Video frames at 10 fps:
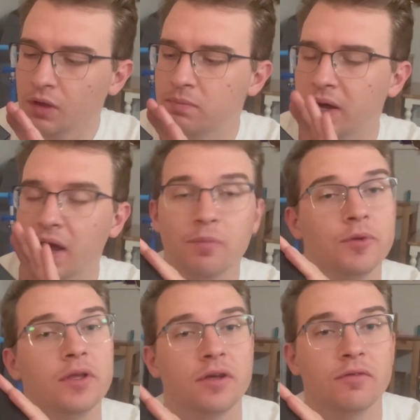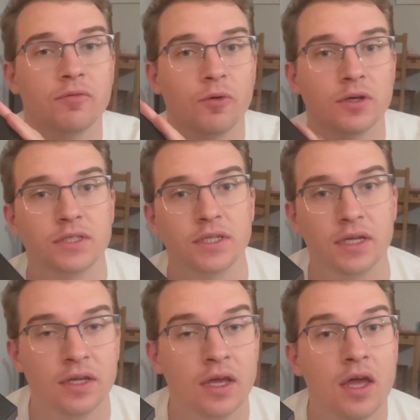But I'm really looking forward
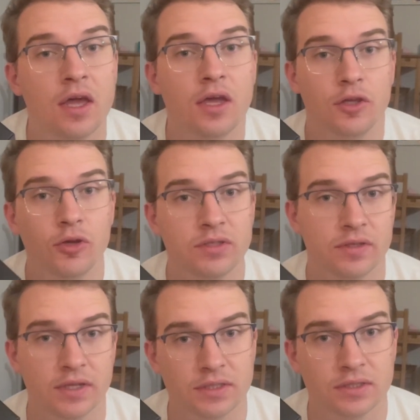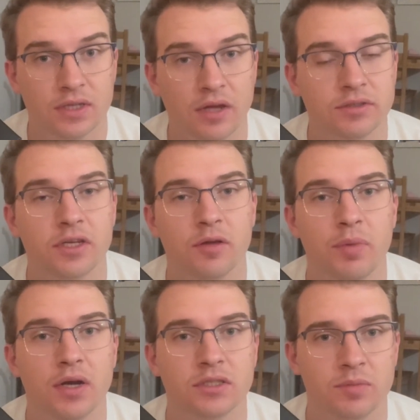to using this. I was going to
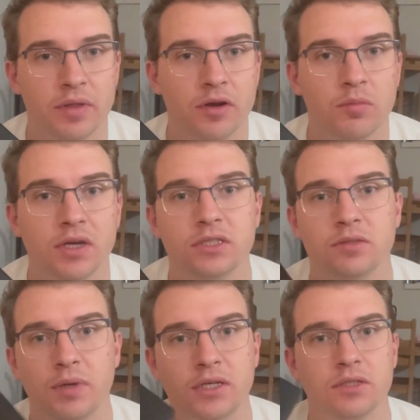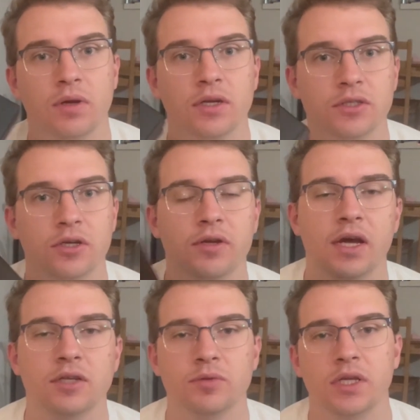compare it to some other airbrushes, but I just wanted to show you
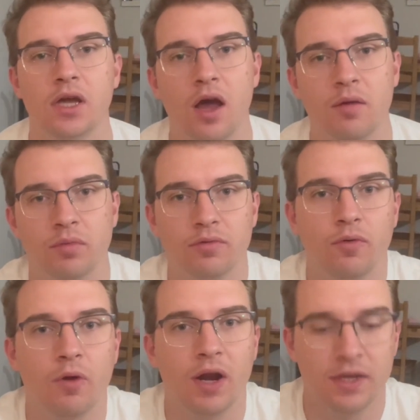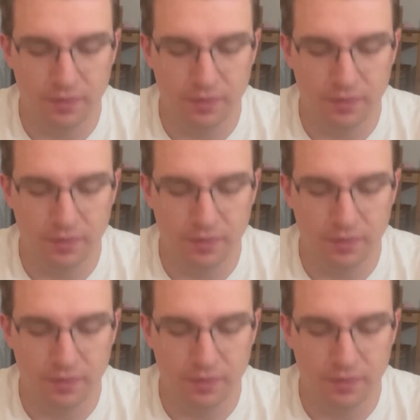guys what you got before I did